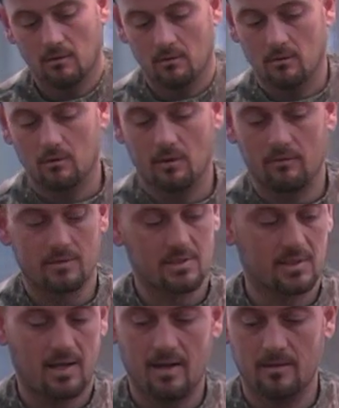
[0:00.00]
you're going to have to
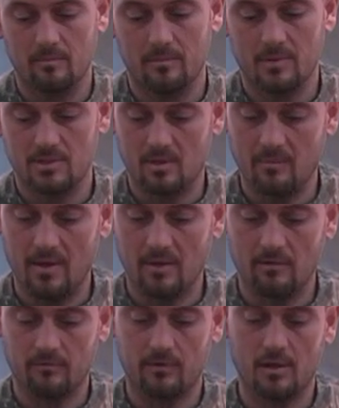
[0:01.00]
slide the, instead of
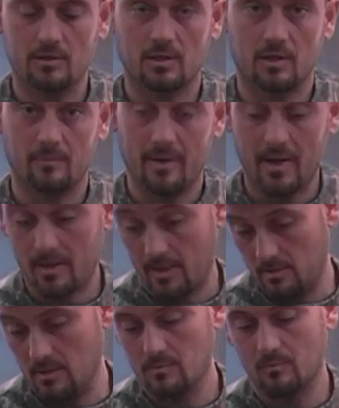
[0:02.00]
making it flush on the back
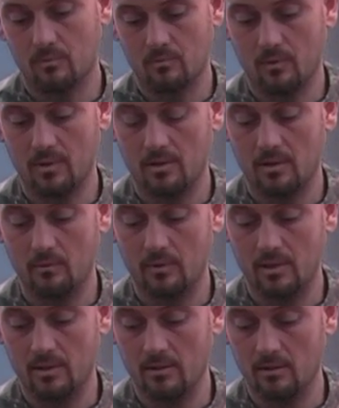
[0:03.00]
on this one
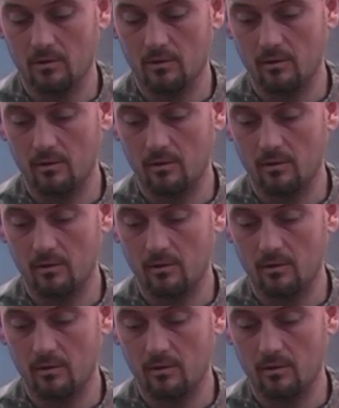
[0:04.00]
we did here,